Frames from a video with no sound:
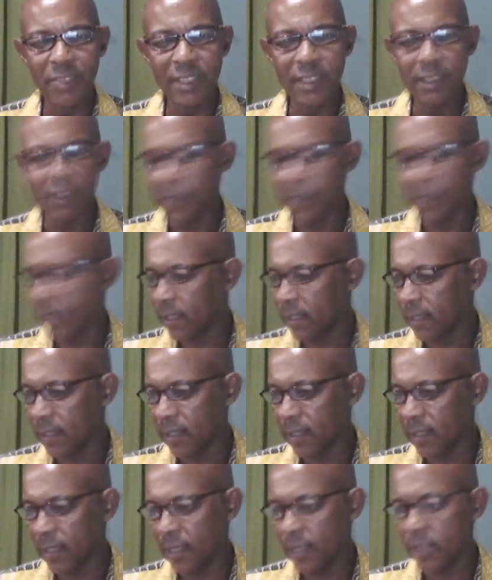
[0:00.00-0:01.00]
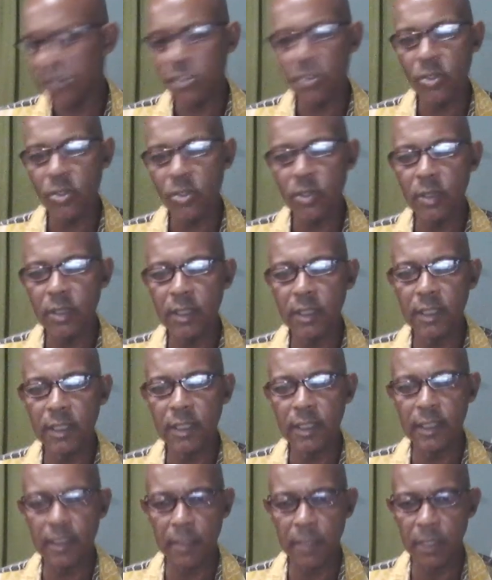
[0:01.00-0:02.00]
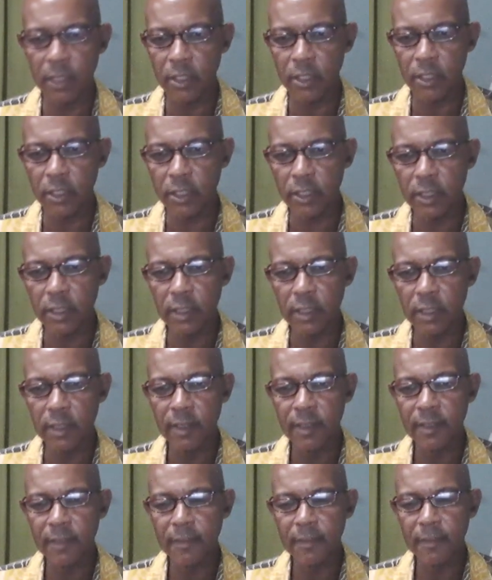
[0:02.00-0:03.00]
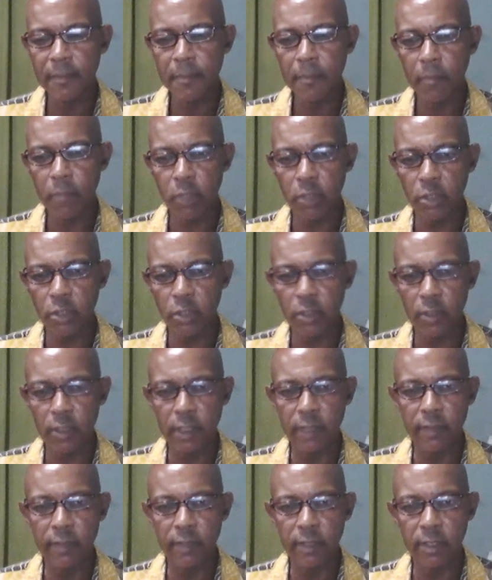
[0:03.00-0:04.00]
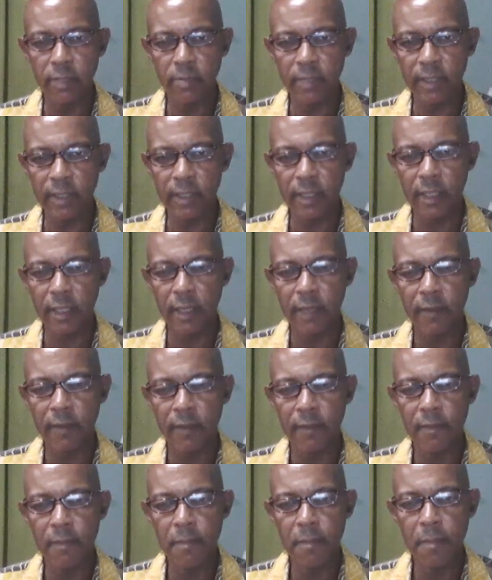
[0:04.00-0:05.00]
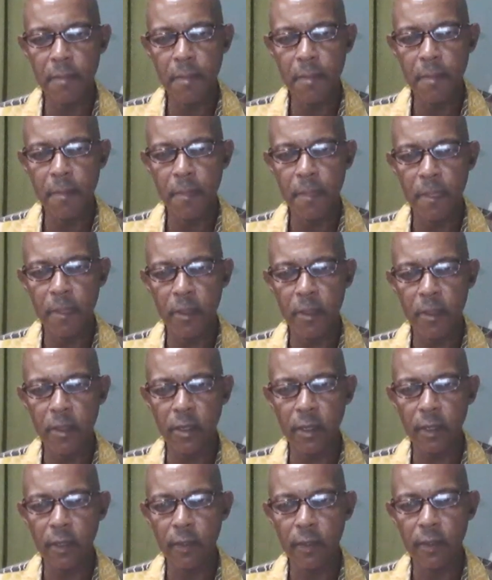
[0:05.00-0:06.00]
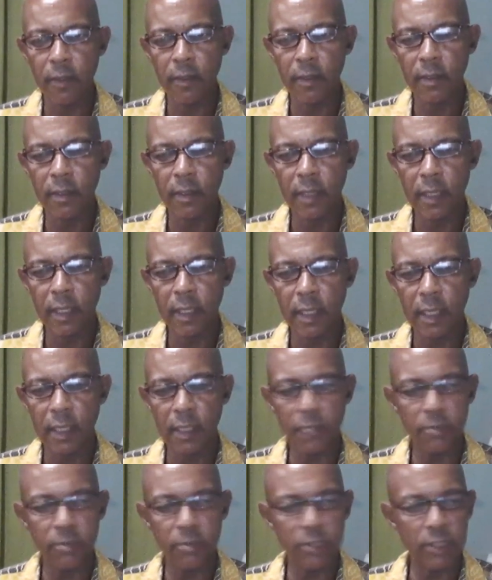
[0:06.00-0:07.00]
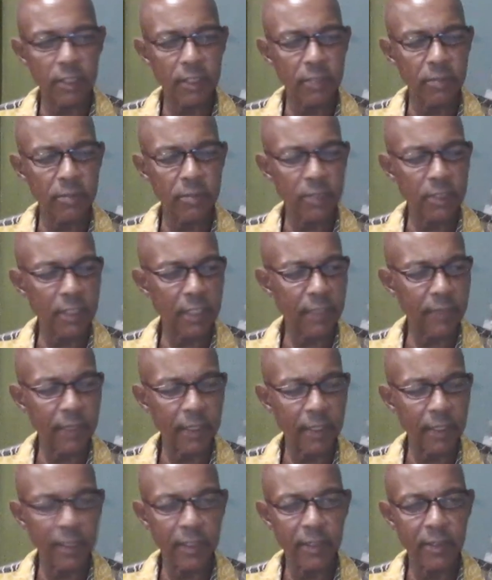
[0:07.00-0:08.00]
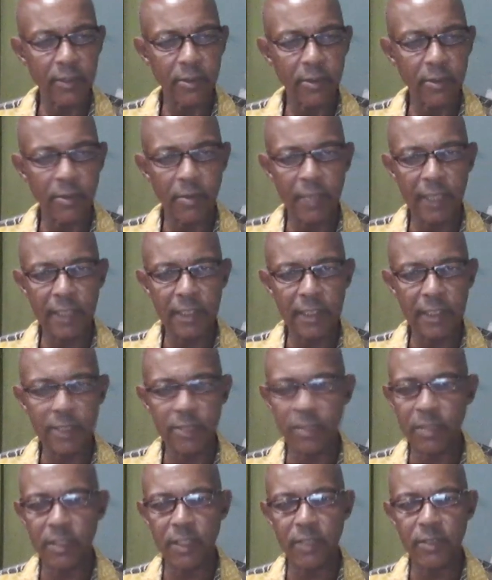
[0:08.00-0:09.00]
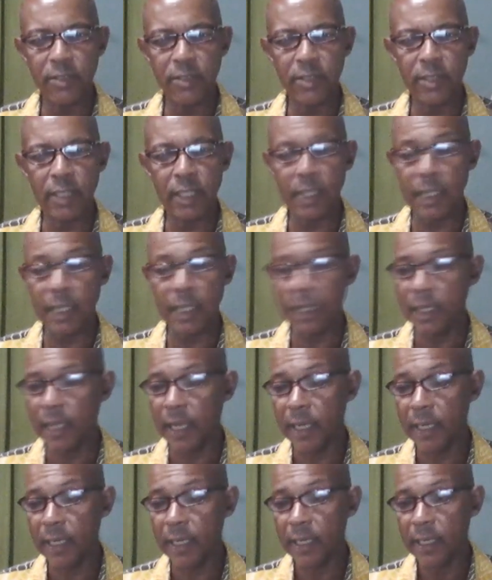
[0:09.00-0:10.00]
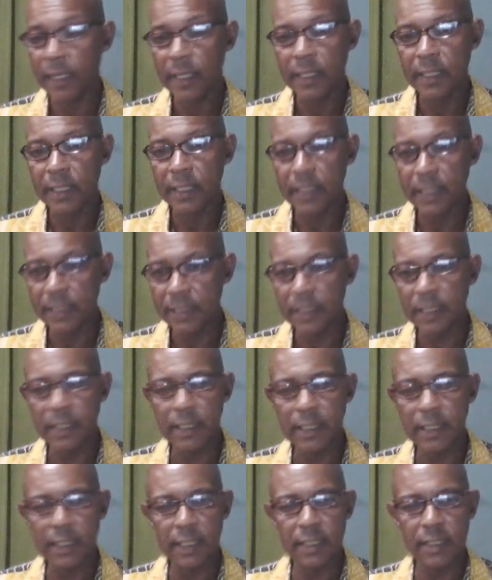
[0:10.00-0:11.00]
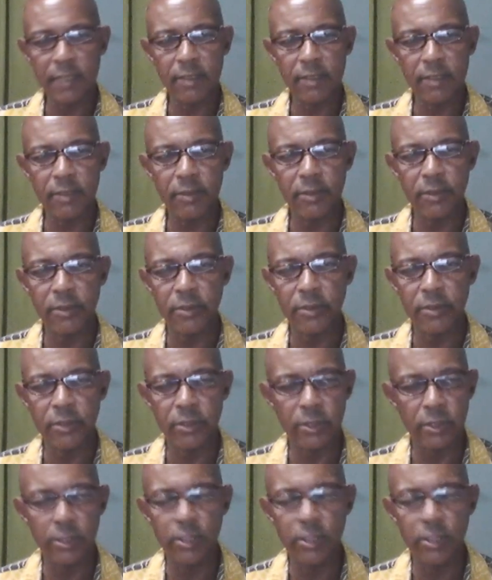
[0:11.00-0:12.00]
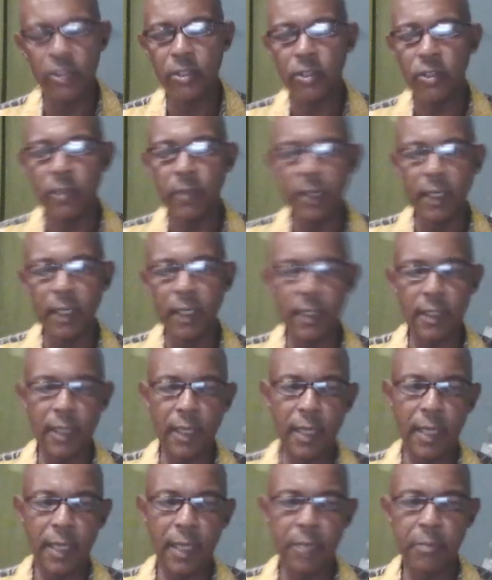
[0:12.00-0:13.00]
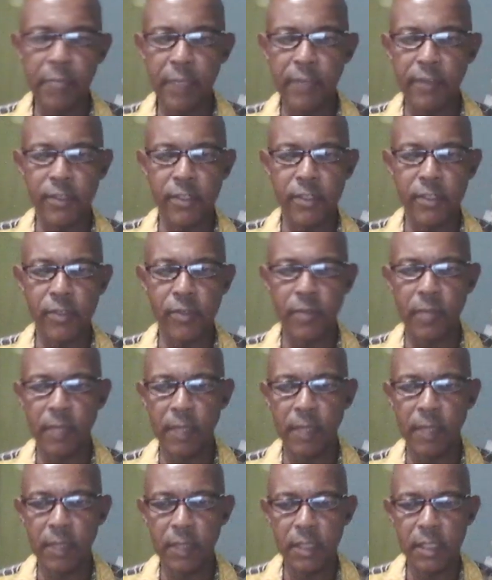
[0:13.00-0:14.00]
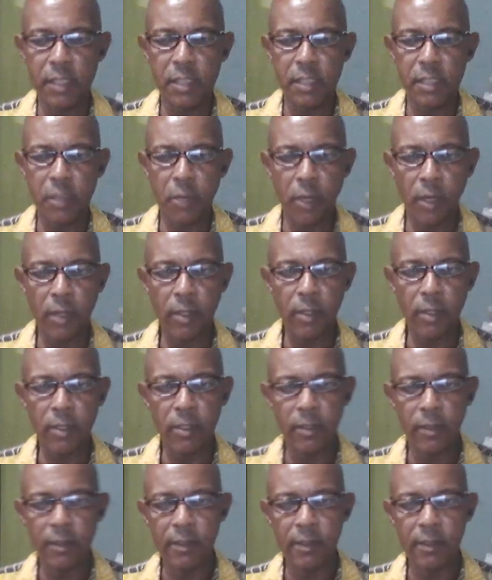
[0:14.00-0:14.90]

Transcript: we say, he said, he said that is sold. He said it's a bit dusty, but you could leave it to weather. You know? And I'm saying to myself, well, why is it we are not doing that? And and these are the things you you you could make um, pavers from them. These small